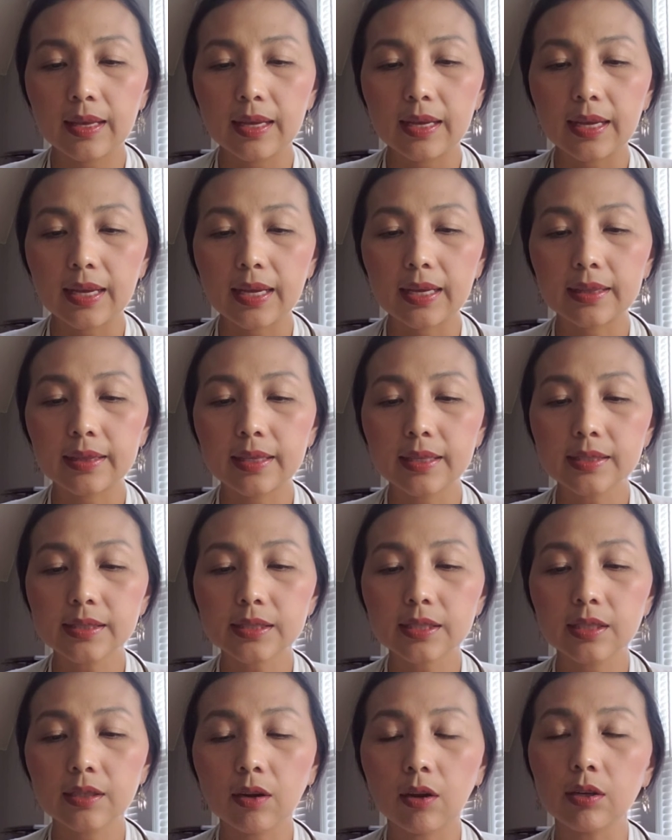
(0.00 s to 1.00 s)
And this
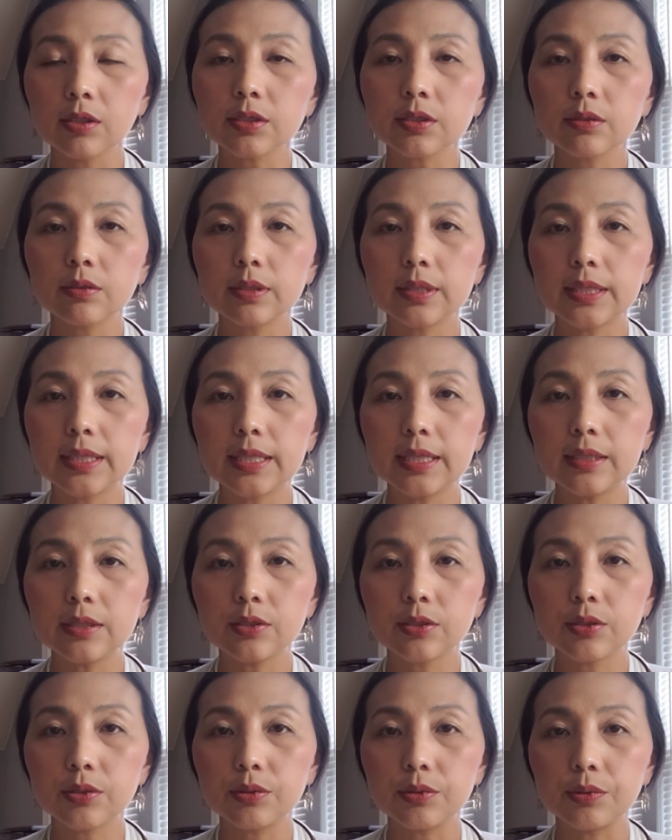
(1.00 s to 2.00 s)
can also lead
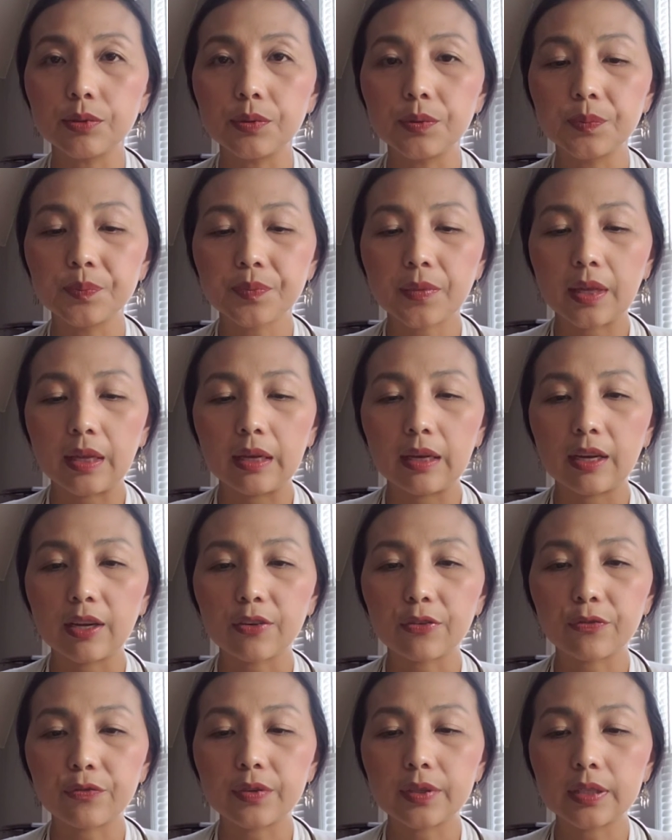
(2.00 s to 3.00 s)
to a
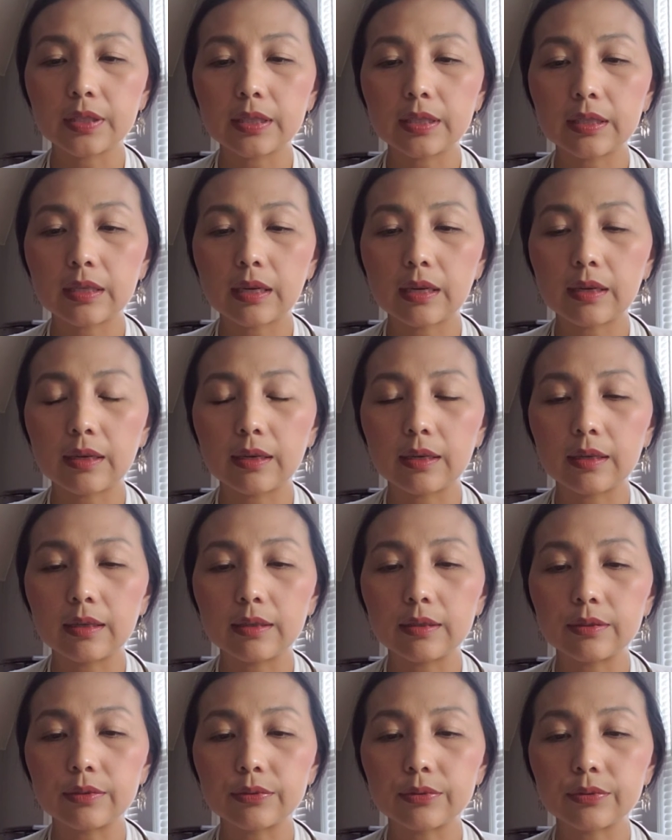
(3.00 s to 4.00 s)
feeling
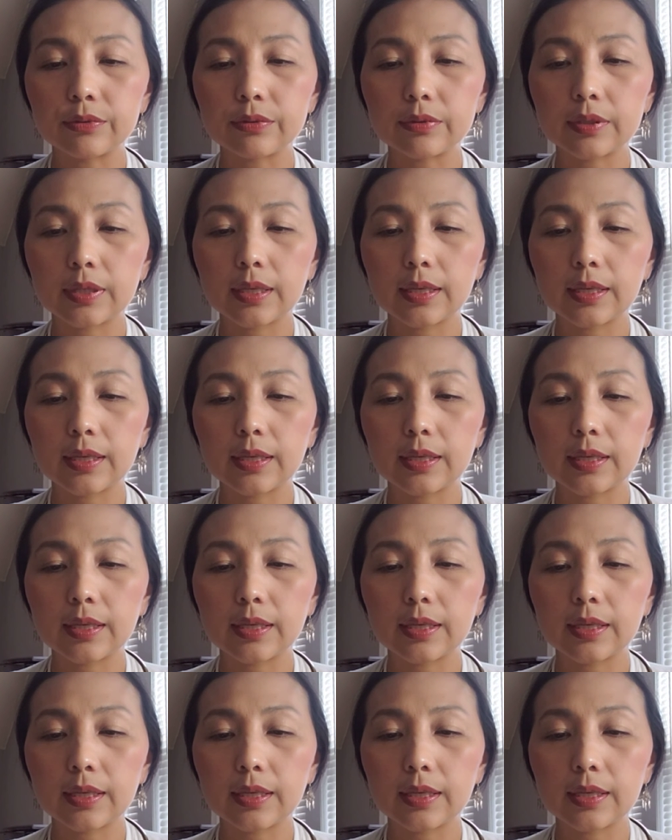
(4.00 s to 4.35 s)
of